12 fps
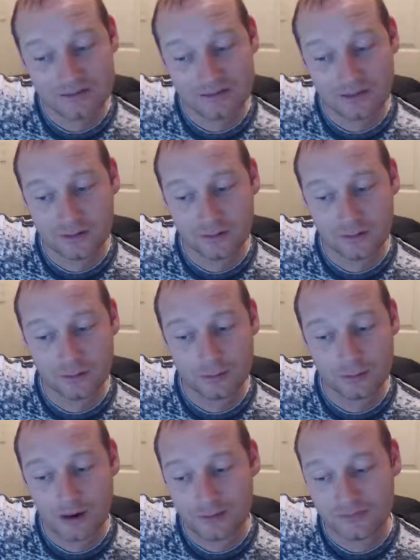so
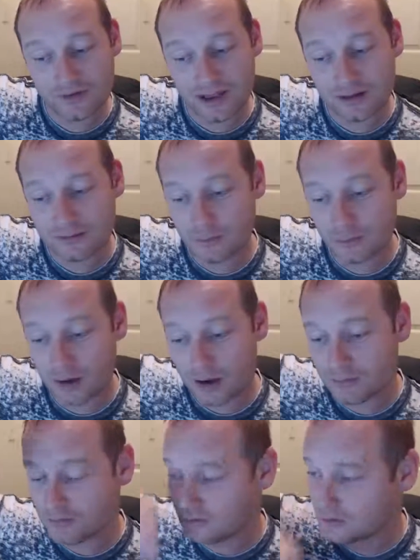props
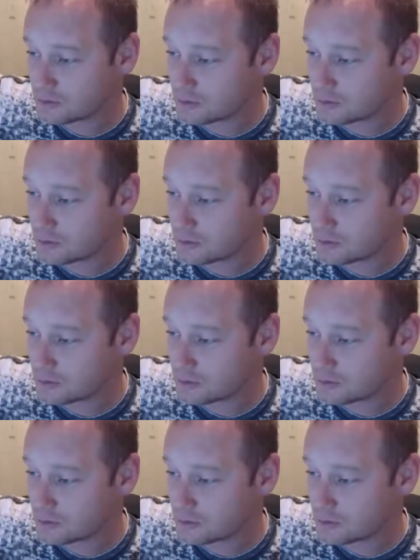to